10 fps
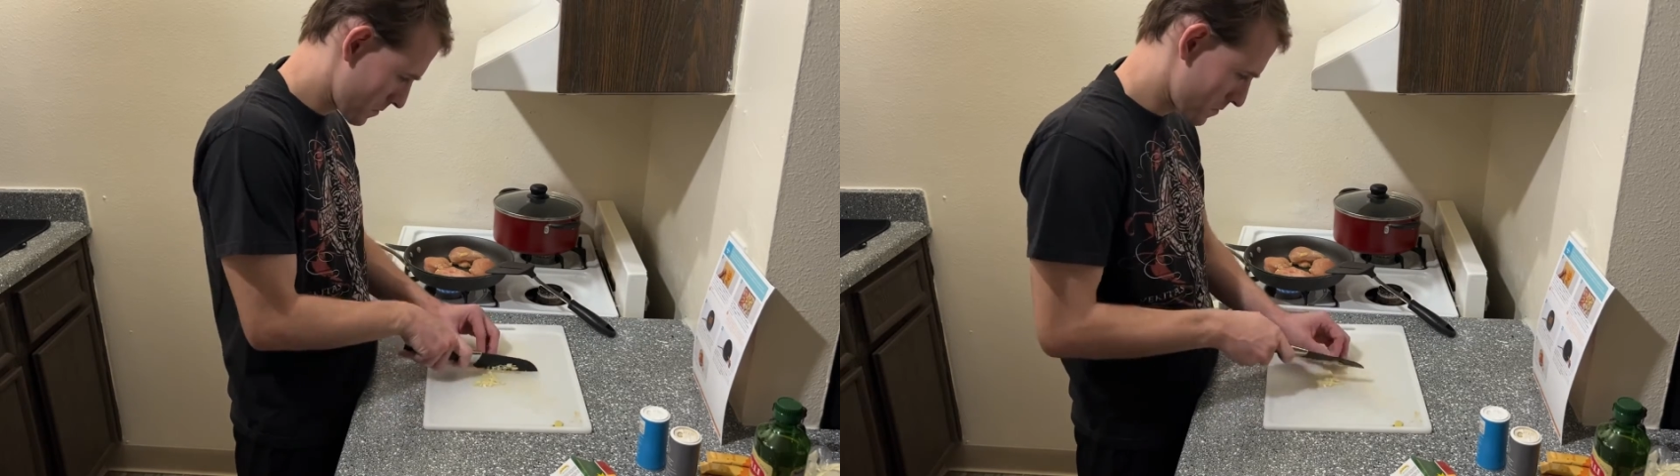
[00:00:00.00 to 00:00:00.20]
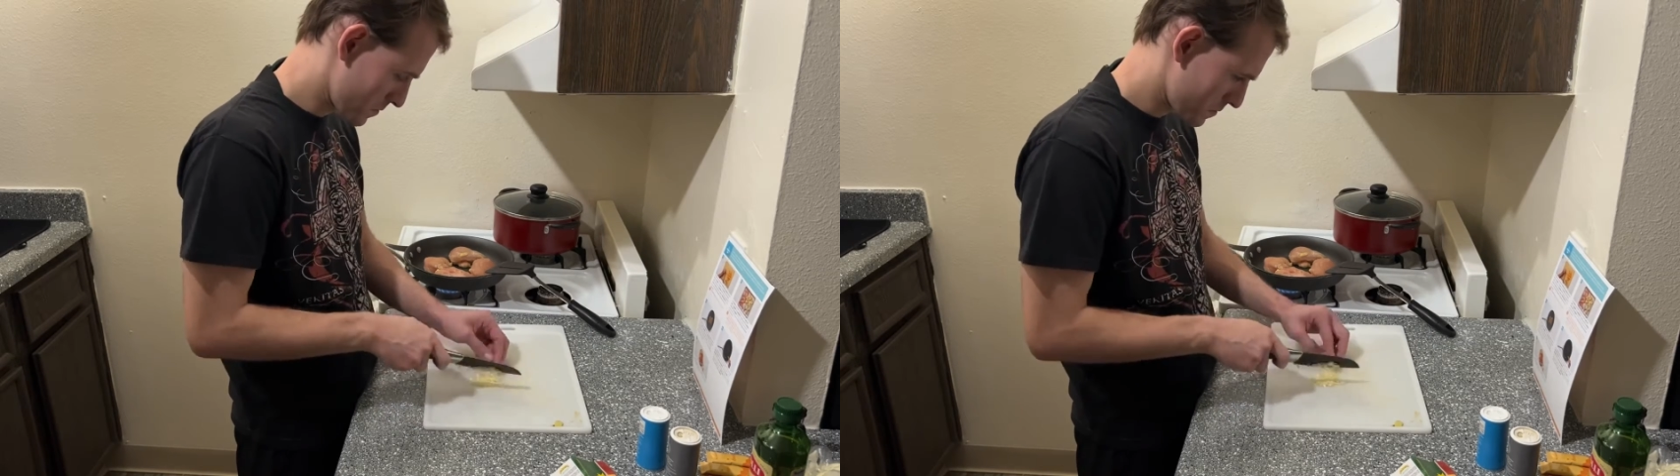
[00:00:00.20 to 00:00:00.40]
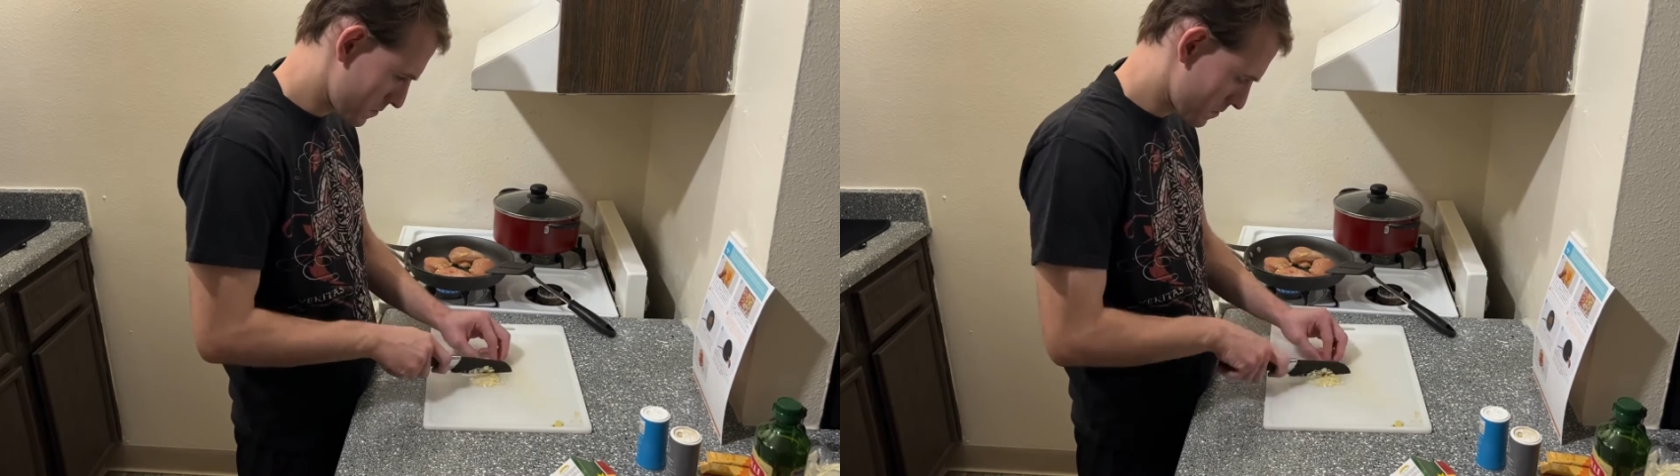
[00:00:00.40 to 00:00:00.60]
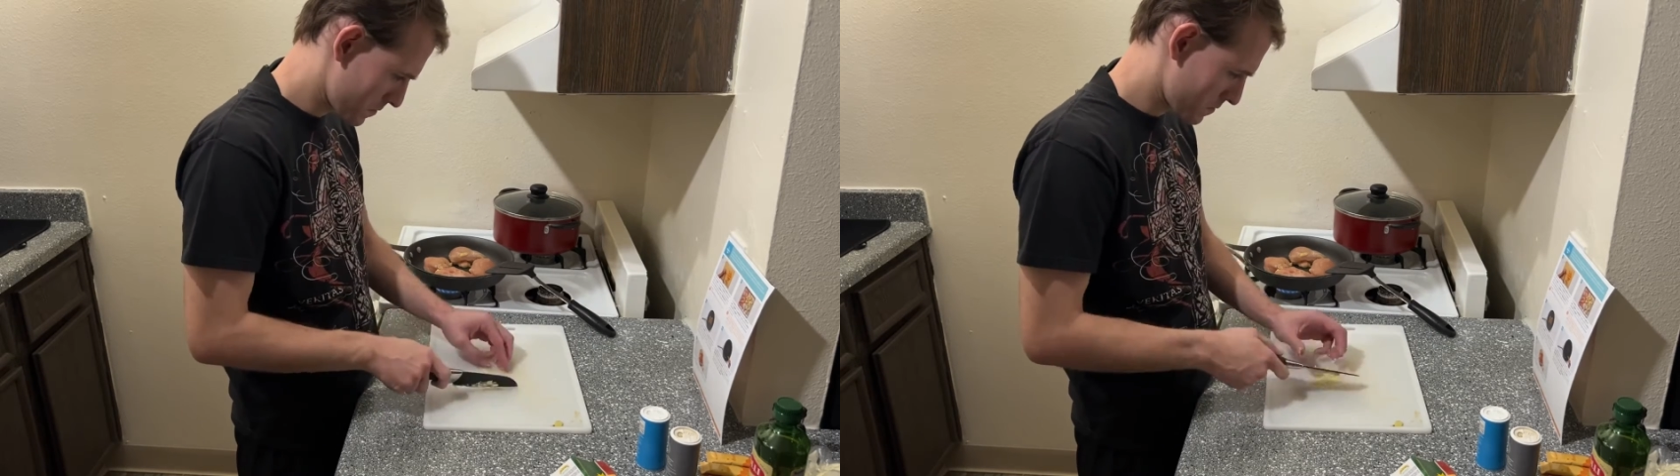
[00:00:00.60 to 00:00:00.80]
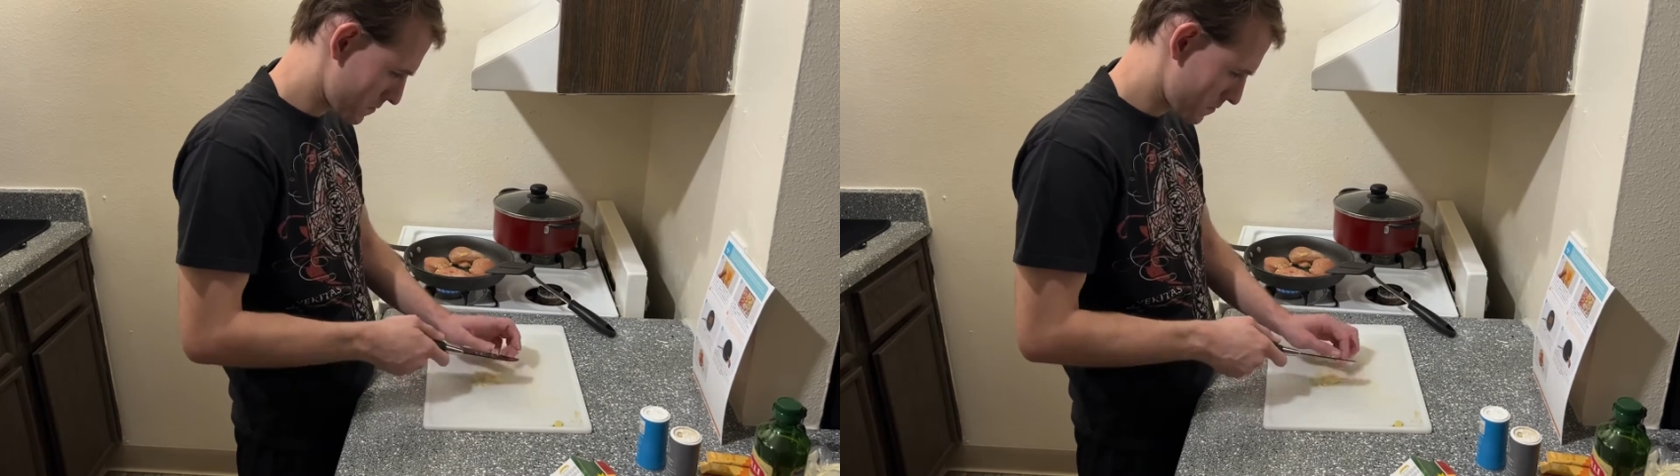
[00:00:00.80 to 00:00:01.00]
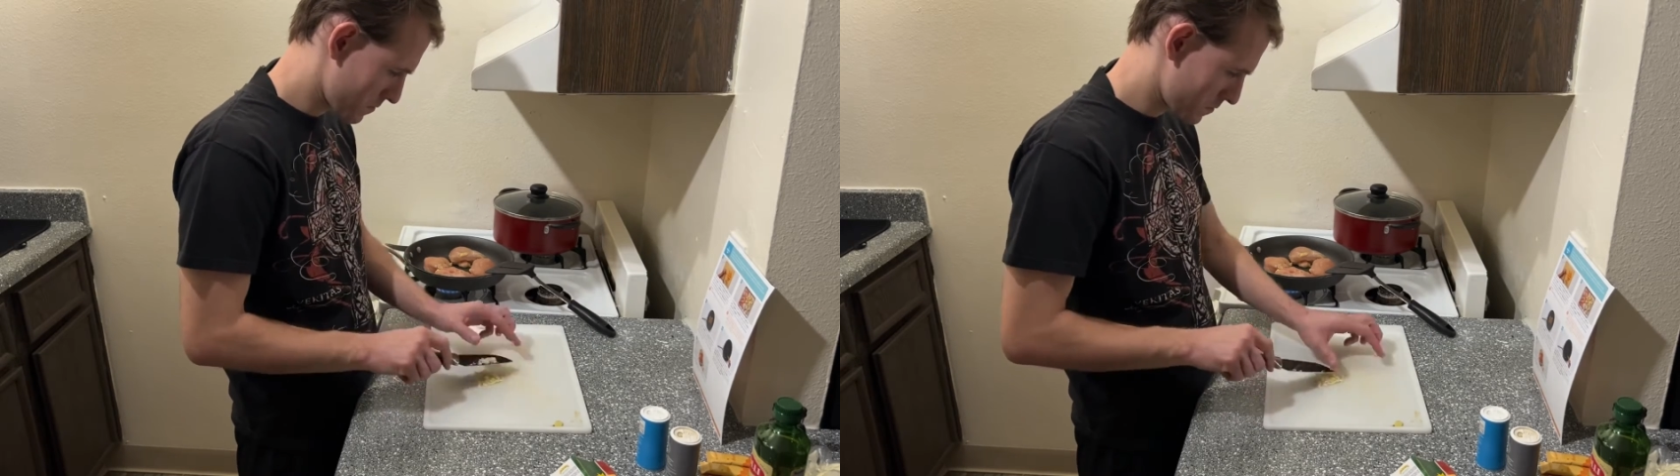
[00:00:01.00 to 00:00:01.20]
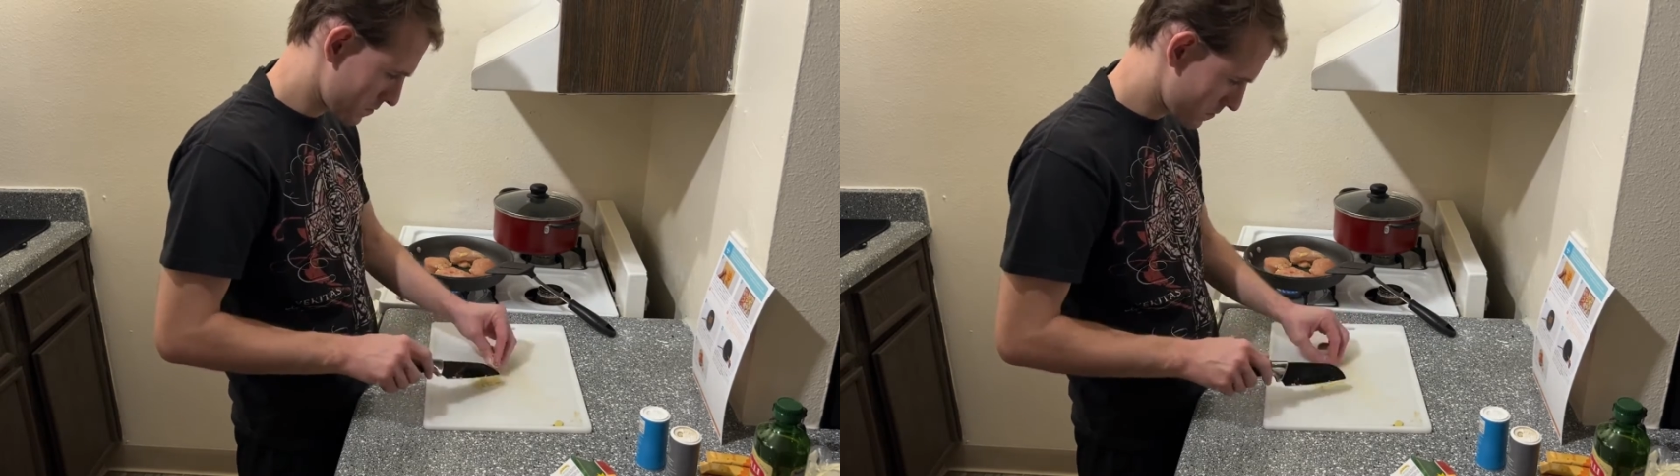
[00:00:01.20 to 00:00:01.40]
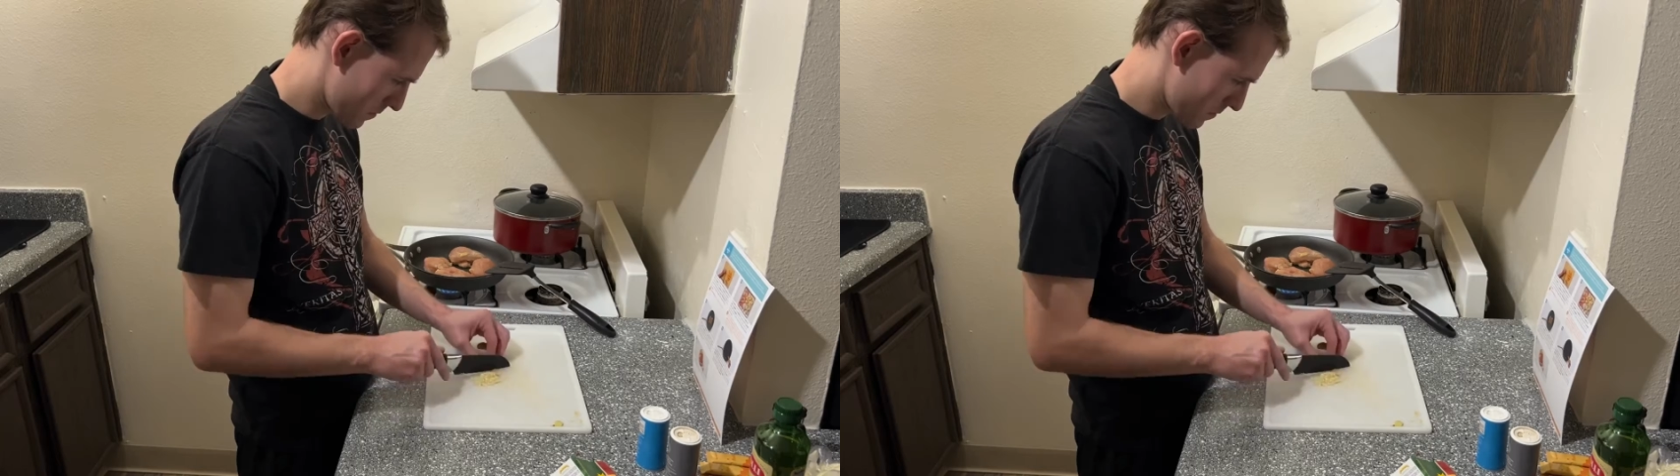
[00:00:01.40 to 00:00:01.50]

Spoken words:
quite the perfect size,